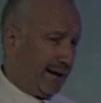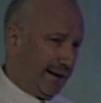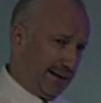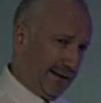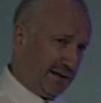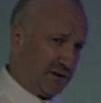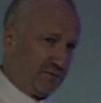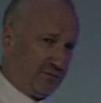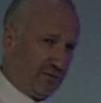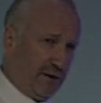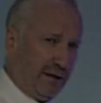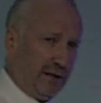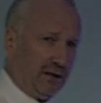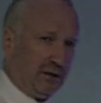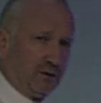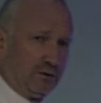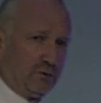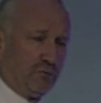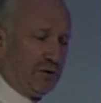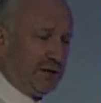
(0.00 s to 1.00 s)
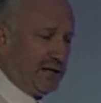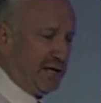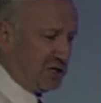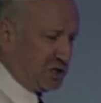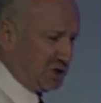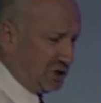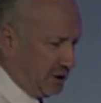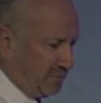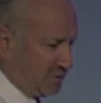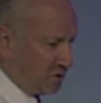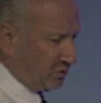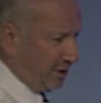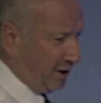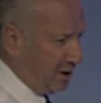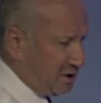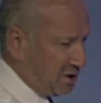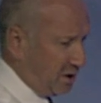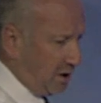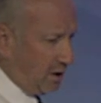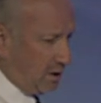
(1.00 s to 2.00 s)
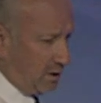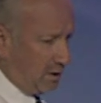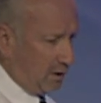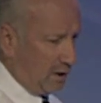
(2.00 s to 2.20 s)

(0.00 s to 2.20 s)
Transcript: That's fine, relationship strategy.